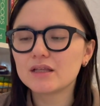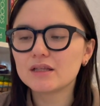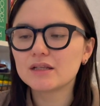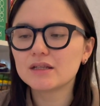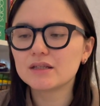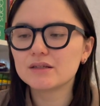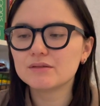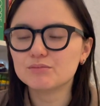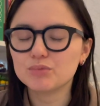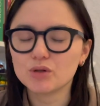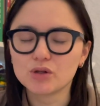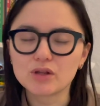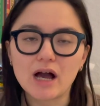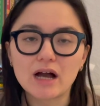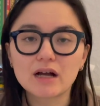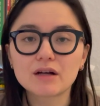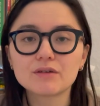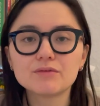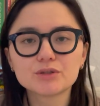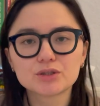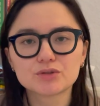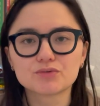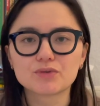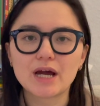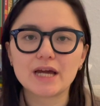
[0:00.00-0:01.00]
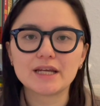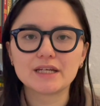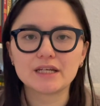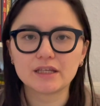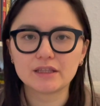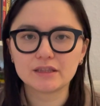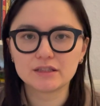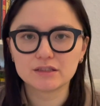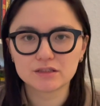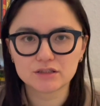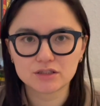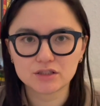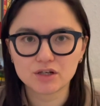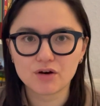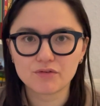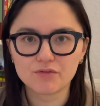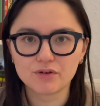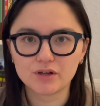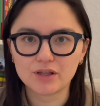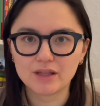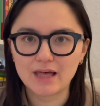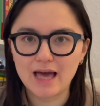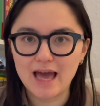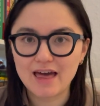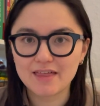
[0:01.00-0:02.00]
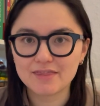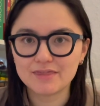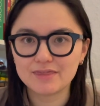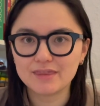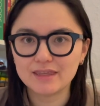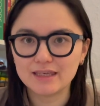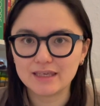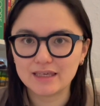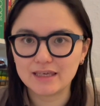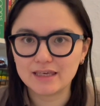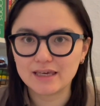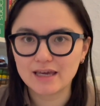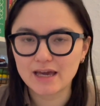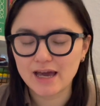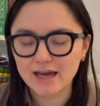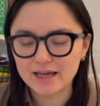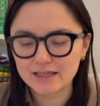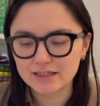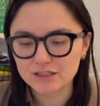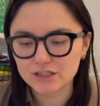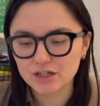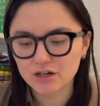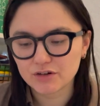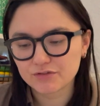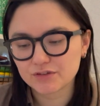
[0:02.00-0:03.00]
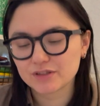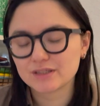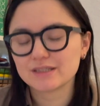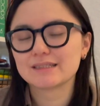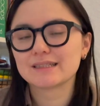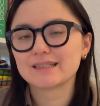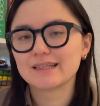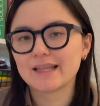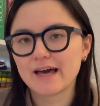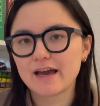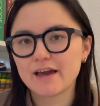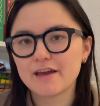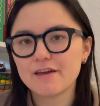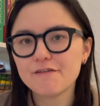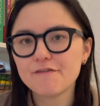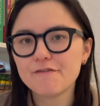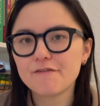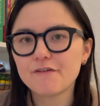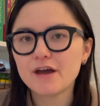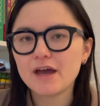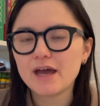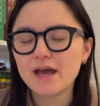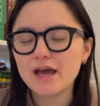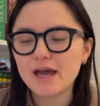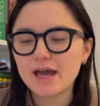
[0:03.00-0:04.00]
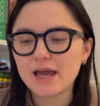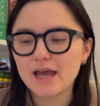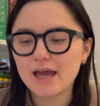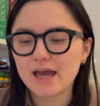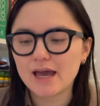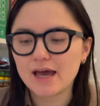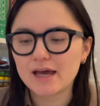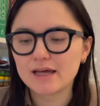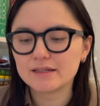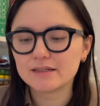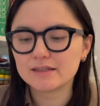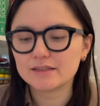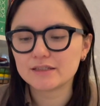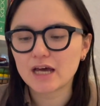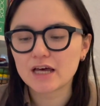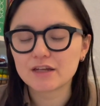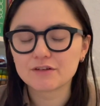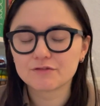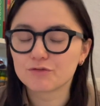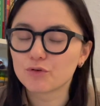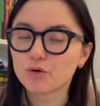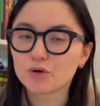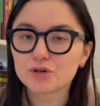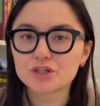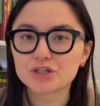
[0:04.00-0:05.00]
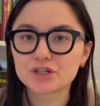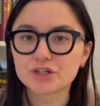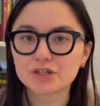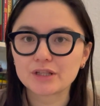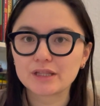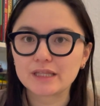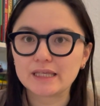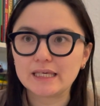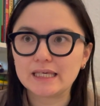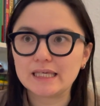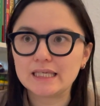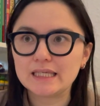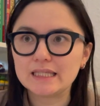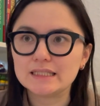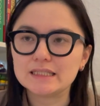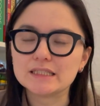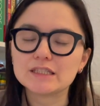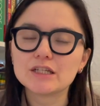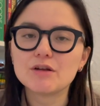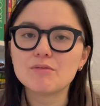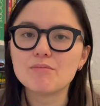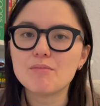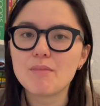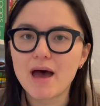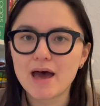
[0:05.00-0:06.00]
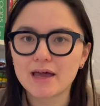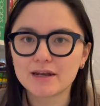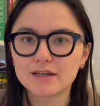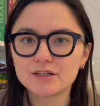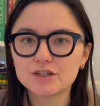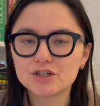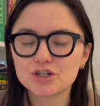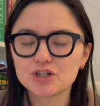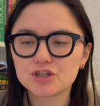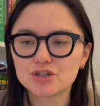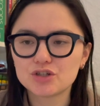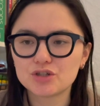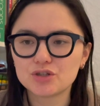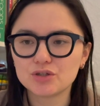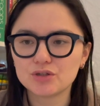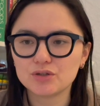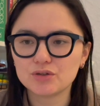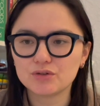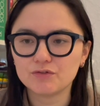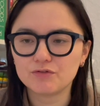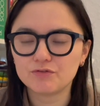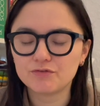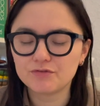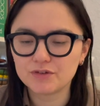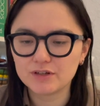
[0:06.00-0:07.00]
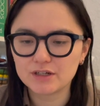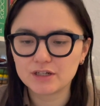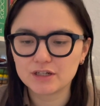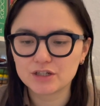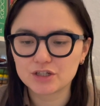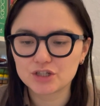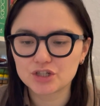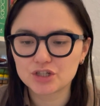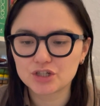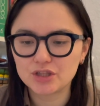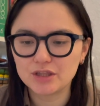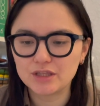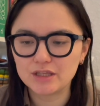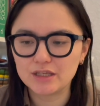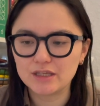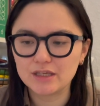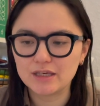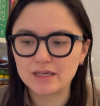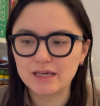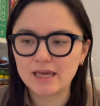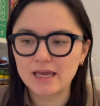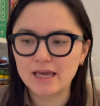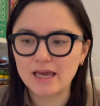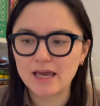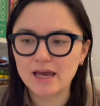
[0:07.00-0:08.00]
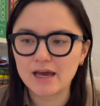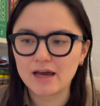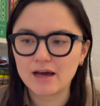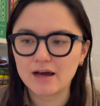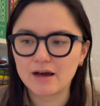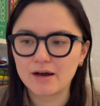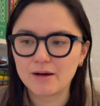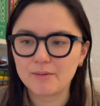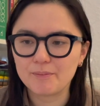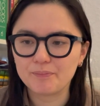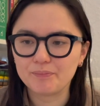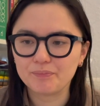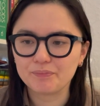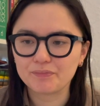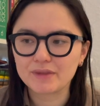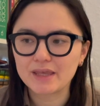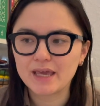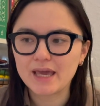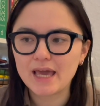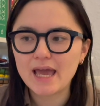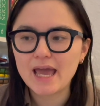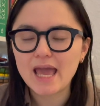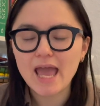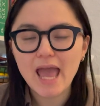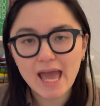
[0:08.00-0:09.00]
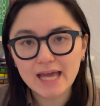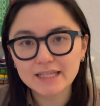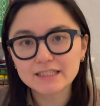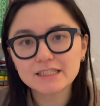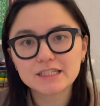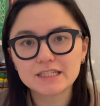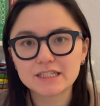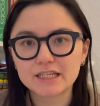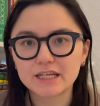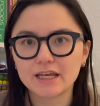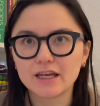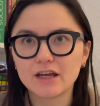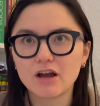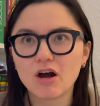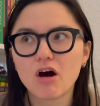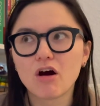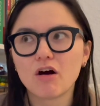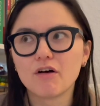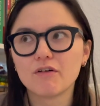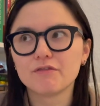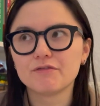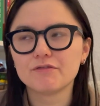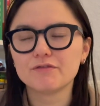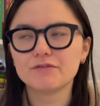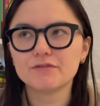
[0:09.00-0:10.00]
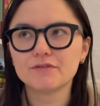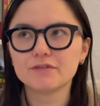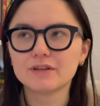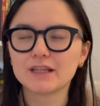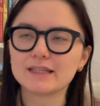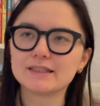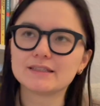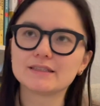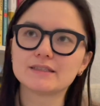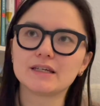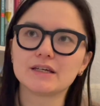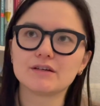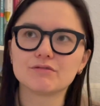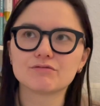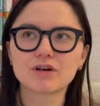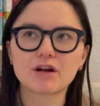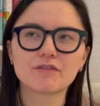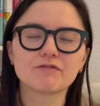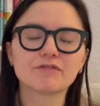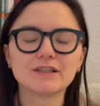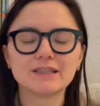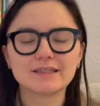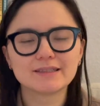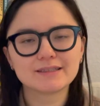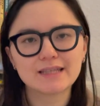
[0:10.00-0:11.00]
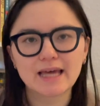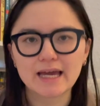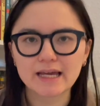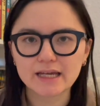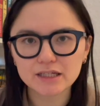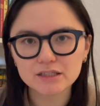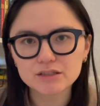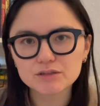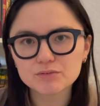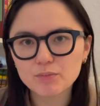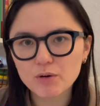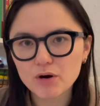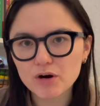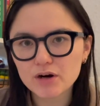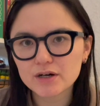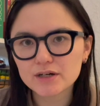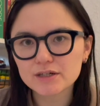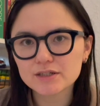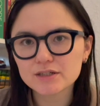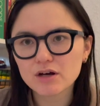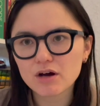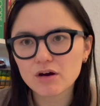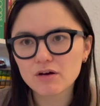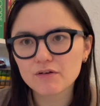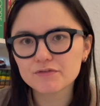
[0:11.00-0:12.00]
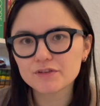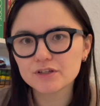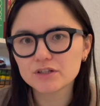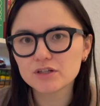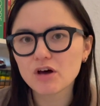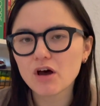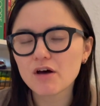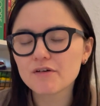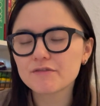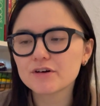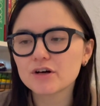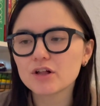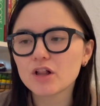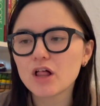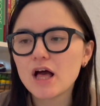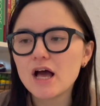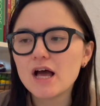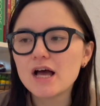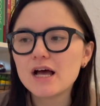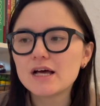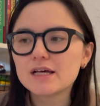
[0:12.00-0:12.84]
Bulgakov was writing this novel at the end of his life, and unfortunately he didn't manage to finish the editing of, let's say, roughly second part of the novel.